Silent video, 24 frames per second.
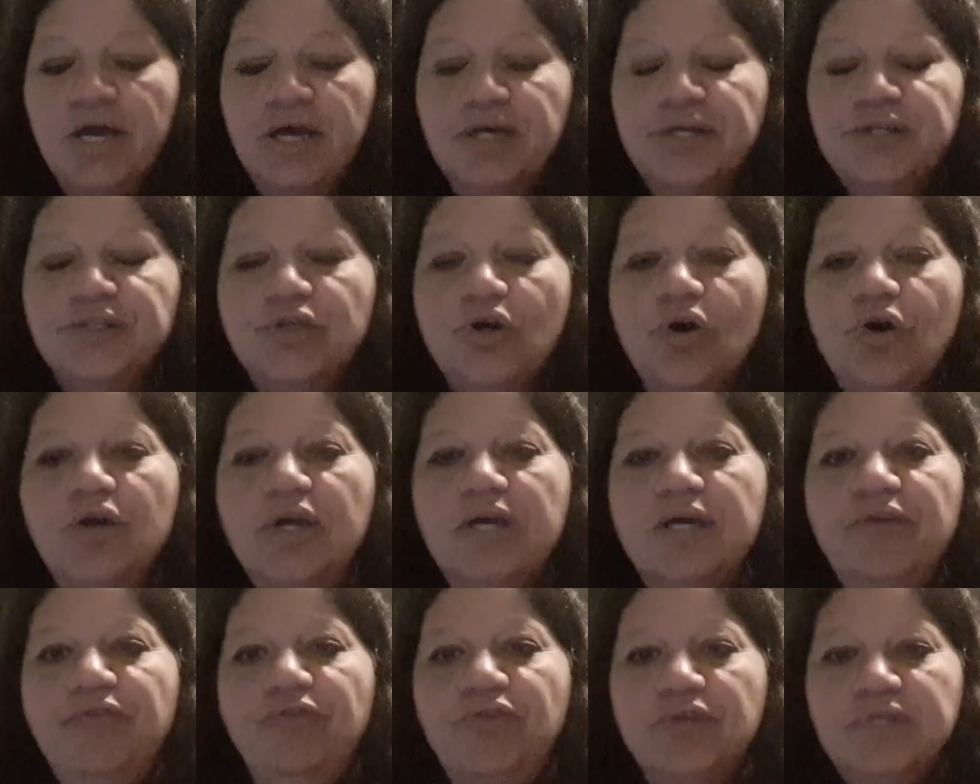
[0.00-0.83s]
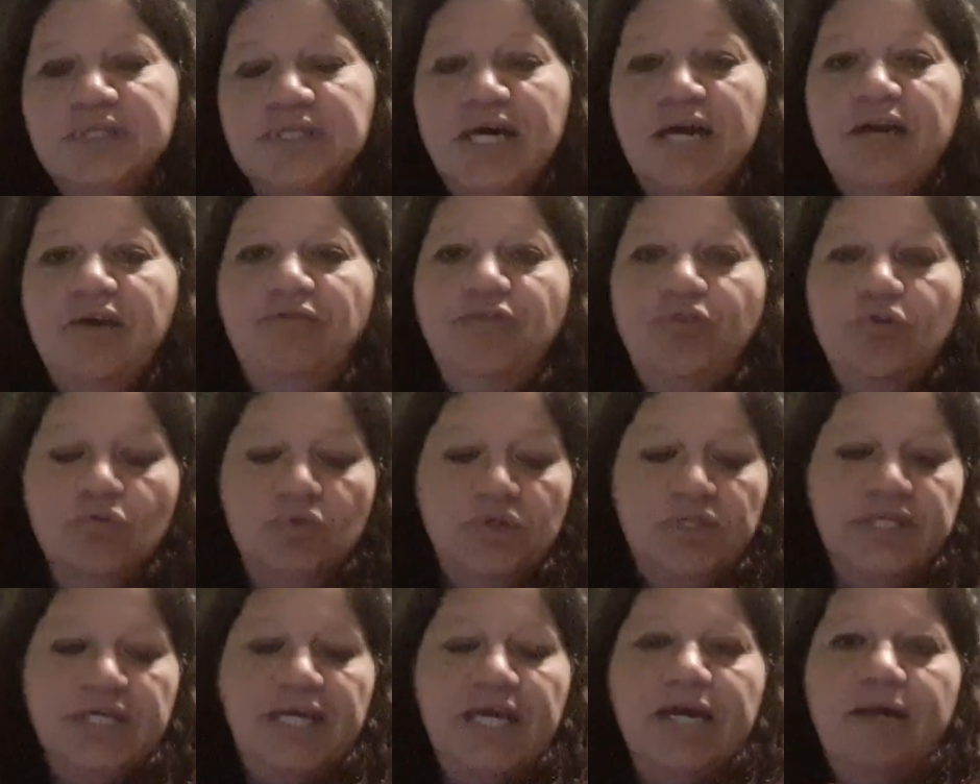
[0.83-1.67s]
So if you were
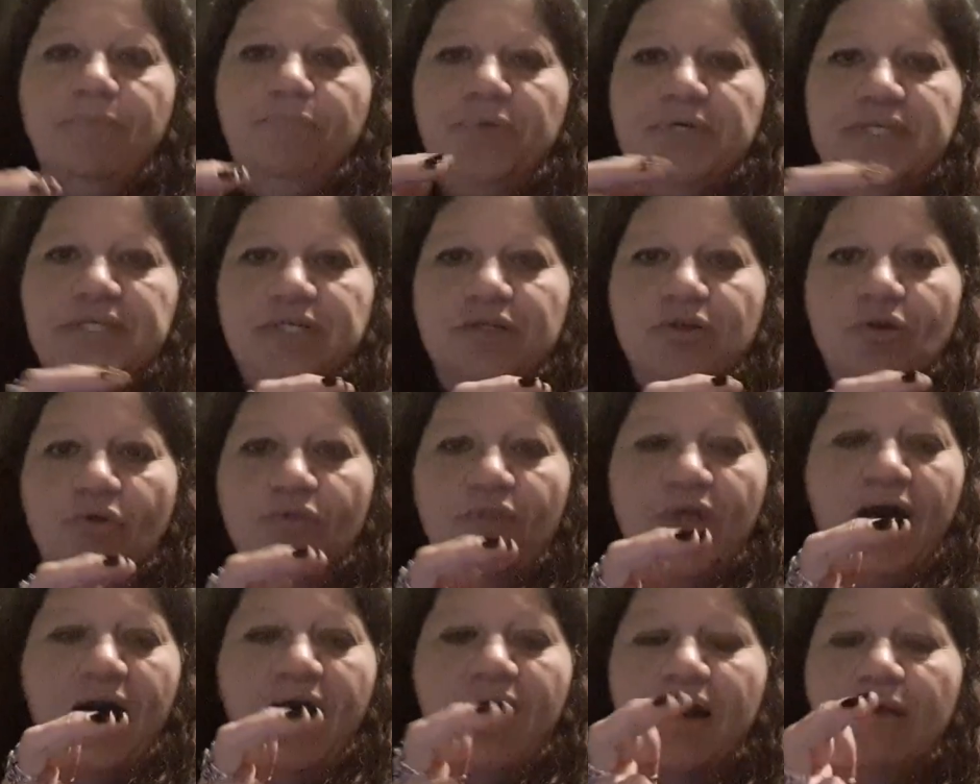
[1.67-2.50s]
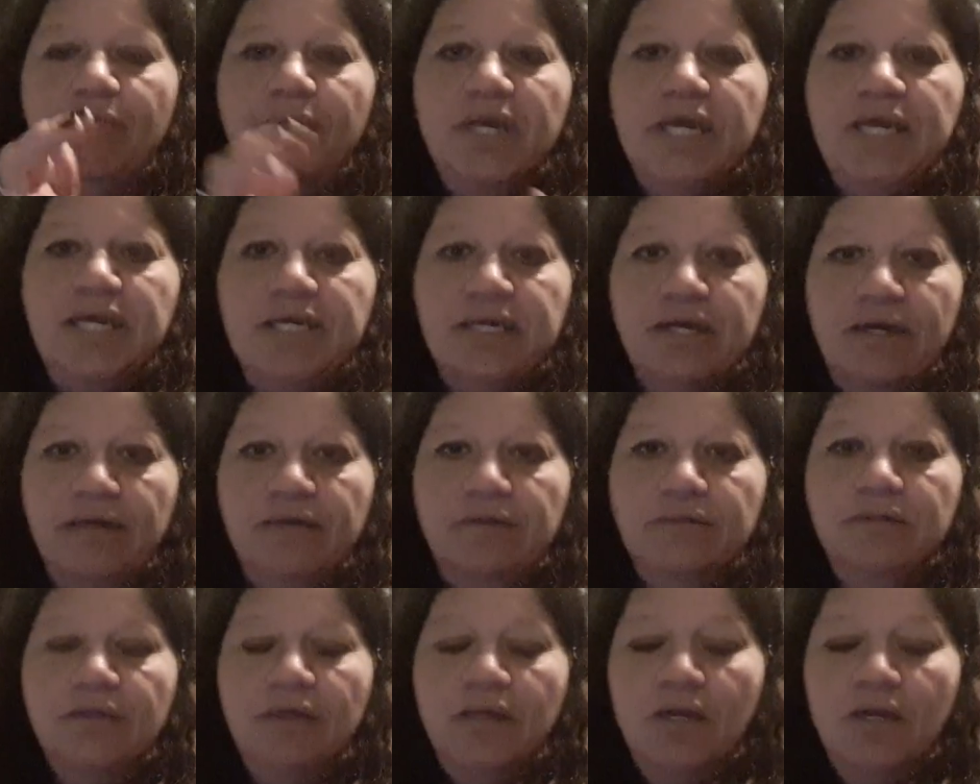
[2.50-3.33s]
to get bitten on the arm here,